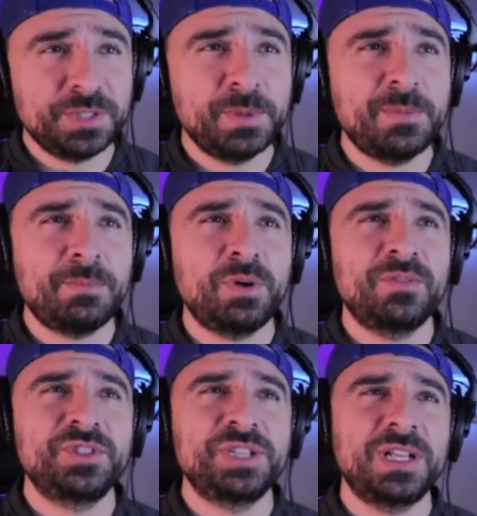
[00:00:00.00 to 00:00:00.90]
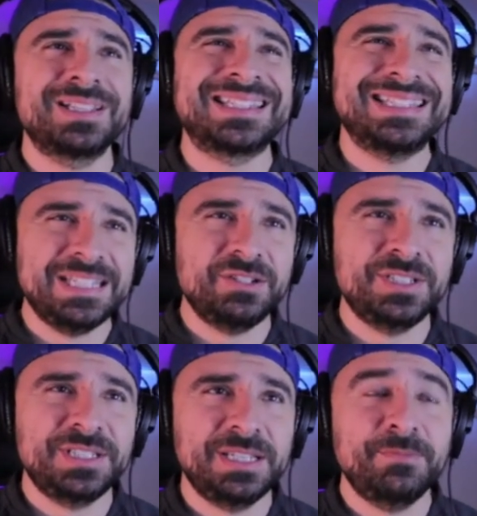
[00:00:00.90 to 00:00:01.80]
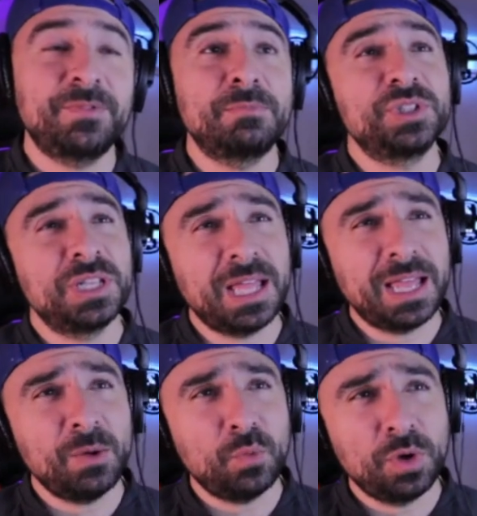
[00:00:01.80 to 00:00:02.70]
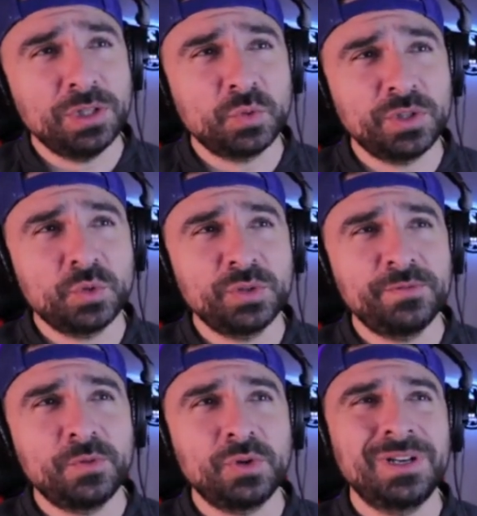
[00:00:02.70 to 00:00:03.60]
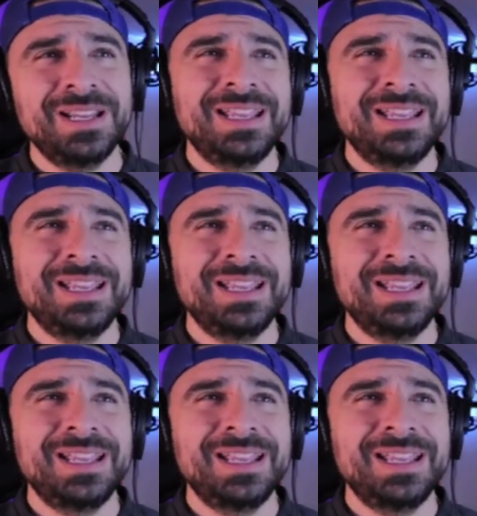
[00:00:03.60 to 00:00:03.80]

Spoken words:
be a member of Schalke's senior team from July 1, 2024,